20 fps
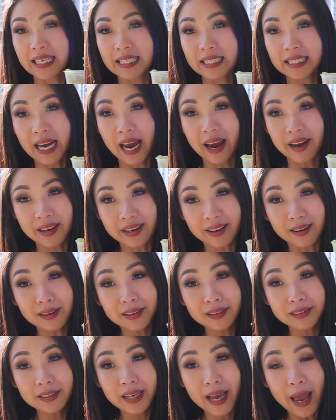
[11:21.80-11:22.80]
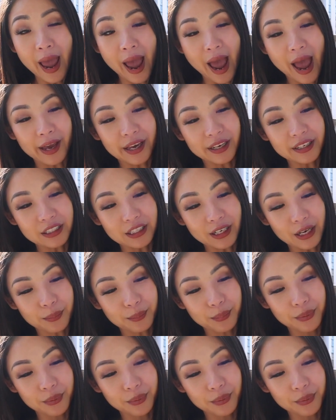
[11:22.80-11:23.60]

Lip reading: container and